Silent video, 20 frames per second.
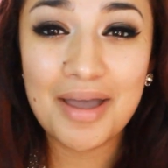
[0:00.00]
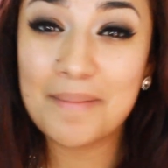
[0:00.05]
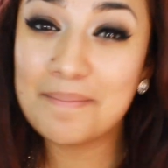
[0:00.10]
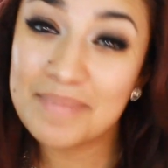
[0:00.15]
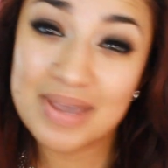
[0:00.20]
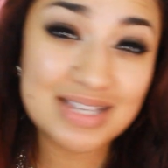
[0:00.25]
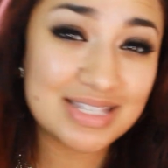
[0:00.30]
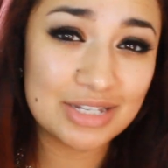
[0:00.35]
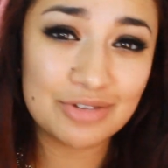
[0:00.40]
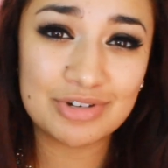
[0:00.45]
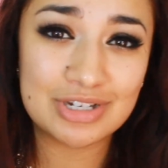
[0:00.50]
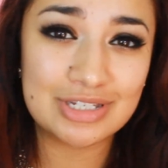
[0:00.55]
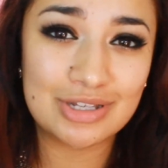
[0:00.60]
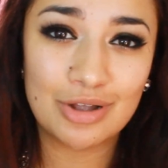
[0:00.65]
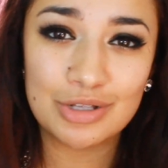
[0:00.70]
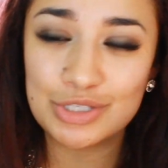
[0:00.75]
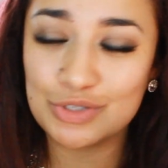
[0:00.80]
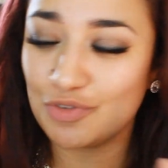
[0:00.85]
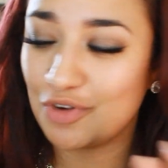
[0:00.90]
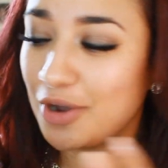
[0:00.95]
amazing
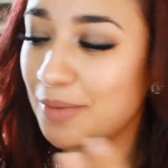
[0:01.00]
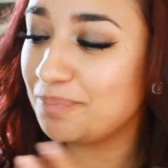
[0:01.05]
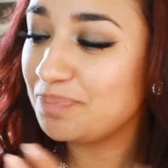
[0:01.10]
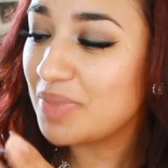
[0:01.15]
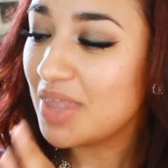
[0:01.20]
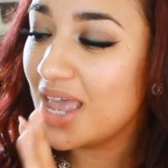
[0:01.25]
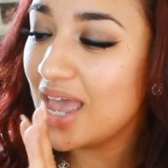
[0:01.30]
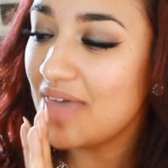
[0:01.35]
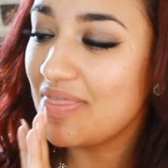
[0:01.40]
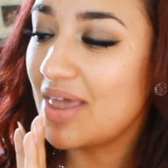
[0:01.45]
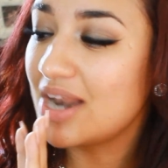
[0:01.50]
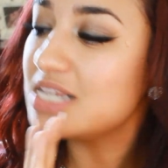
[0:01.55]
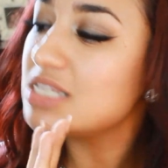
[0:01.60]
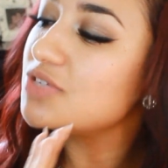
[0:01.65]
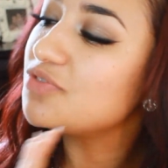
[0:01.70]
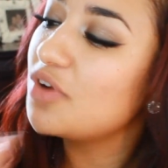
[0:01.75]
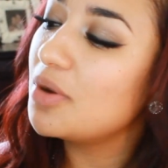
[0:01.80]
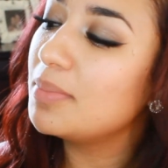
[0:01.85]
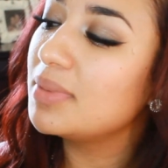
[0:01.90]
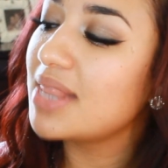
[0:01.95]
results from, and that
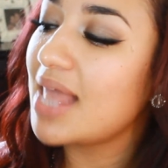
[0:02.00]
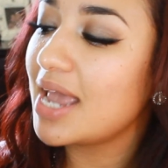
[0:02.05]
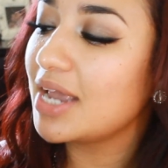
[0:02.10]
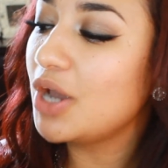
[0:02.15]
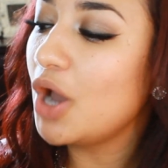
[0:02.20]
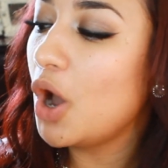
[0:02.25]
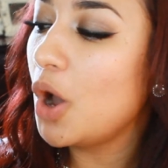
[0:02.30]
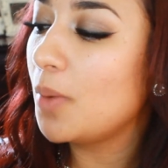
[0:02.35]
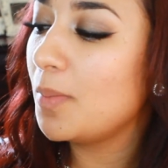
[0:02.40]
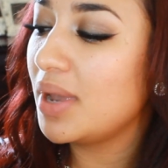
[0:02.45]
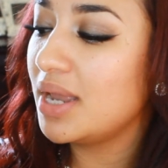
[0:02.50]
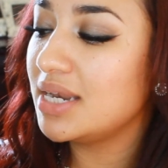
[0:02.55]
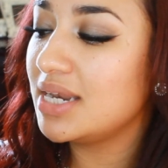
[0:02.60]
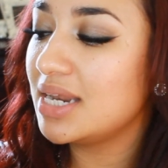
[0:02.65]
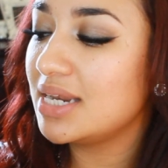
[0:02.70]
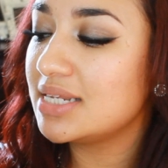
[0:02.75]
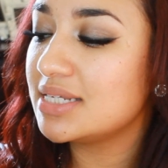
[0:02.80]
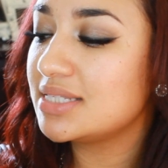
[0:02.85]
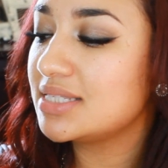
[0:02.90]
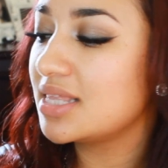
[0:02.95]
is from Lancôme,
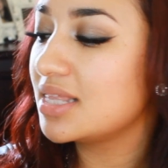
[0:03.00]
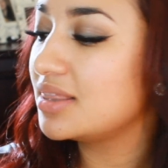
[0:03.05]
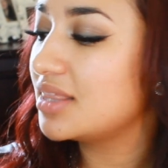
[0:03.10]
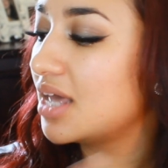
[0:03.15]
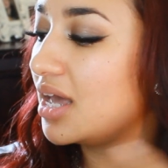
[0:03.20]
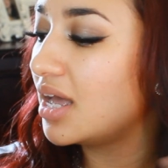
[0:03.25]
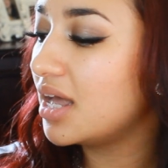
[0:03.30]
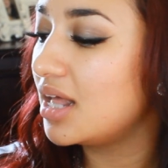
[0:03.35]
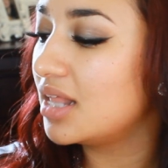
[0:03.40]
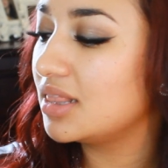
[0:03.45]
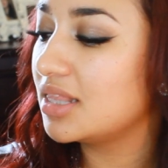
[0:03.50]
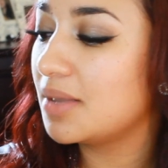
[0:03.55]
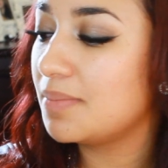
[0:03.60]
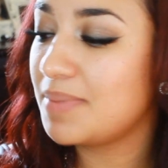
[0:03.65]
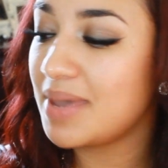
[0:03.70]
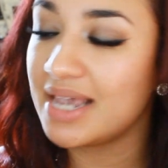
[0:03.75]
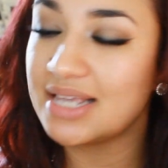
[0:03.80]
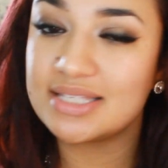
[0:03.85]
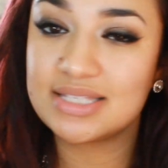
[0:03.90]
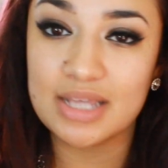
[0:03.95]
and it is the
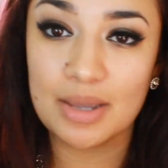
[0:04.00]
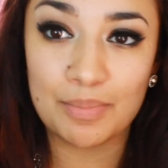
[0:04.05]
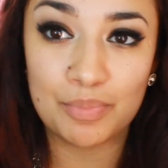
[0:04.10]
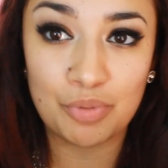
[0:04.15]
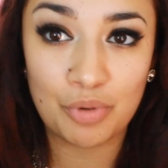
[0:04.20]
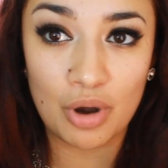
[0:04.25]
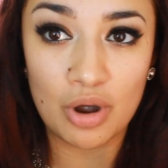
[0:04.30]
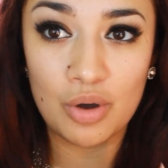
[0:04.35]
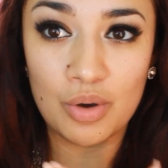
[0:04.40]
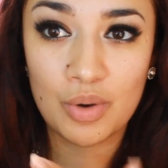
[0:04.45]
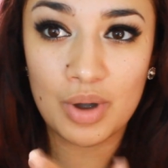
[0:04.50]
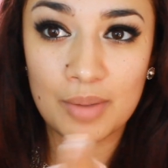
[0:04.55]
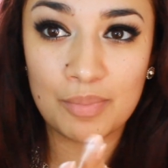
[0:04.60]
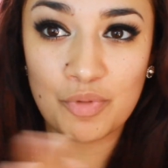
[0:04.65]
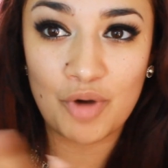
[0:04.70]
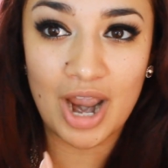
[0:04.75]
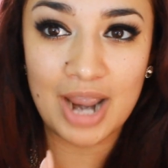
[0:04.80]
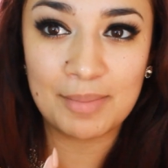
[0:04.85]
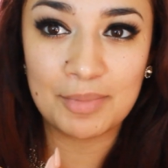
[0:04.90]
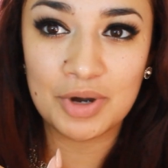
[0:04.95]
La Base Pro
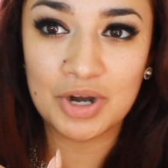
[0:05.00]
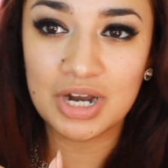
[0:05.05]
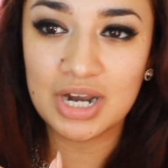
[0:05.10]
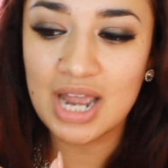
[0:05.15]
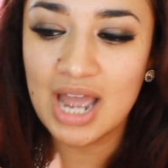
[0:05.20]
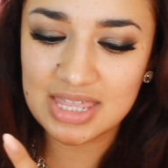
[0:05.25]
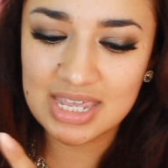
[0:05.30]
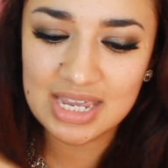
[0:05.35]
primer.